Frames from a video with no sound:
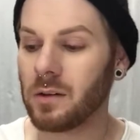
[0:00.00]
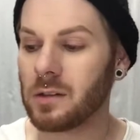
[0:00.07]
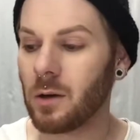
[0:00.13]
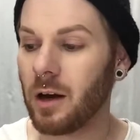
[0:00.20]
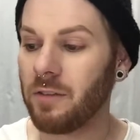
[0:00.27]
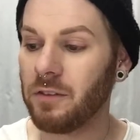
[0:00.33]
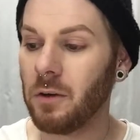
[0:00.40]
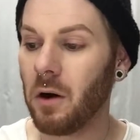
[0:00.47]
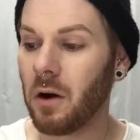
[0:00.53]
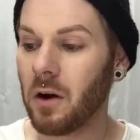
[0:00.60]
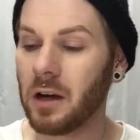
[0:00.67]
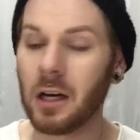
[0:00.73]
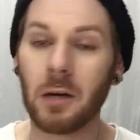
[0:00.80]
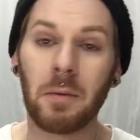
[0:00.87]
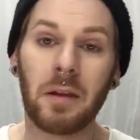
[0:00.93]
So if you are
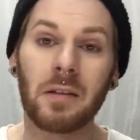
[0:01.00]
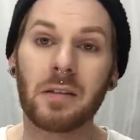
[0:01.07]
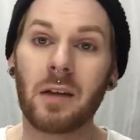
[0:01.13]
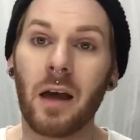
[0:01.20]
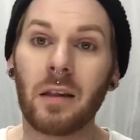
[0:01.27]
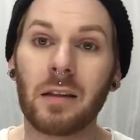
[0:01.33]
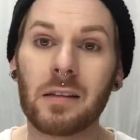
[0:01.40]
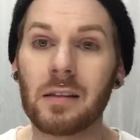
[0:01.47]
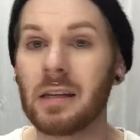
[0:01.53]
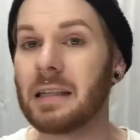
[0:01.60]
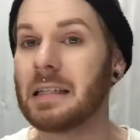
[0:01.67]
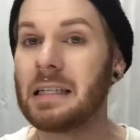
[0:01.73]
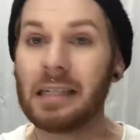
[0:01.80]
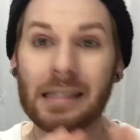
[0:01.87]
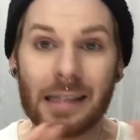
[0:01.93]
an independent stylist that
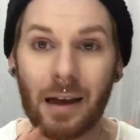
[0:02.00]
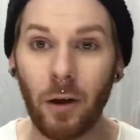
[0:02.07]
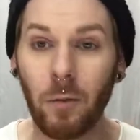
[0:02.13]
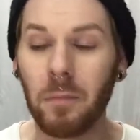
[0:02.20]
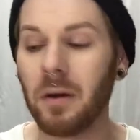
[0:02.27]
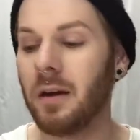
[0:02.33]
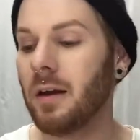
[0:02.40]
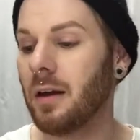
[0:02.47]
needs help